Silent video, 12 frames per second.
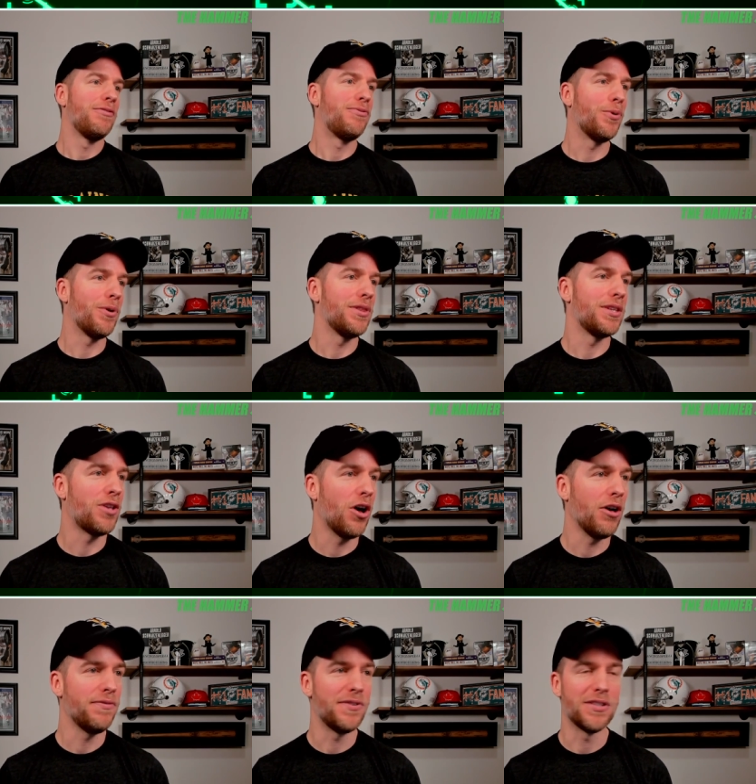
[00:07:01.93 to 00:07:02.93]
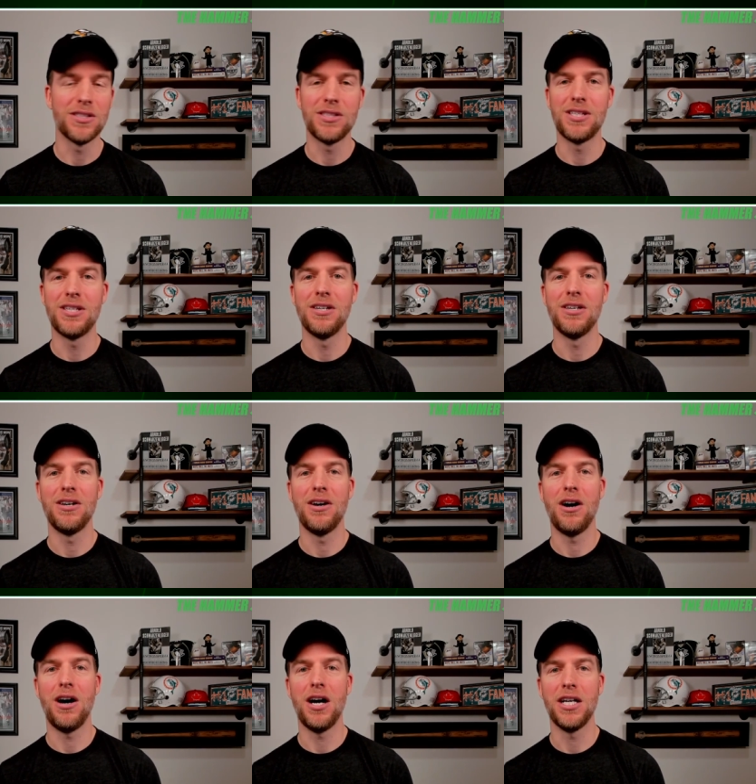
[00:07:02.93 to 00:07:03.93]
for the Dolphins
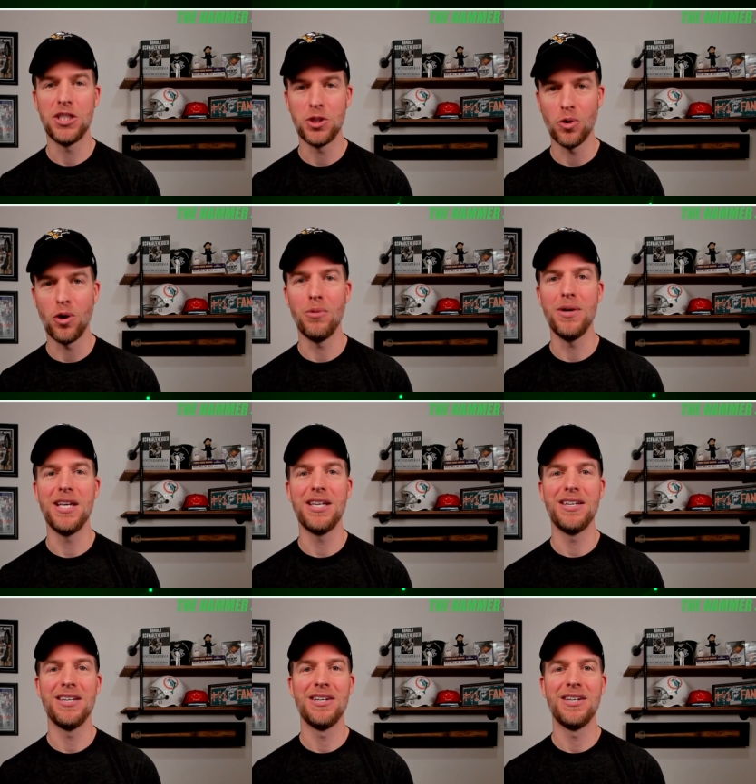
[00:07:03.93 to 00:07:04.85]
on a short week,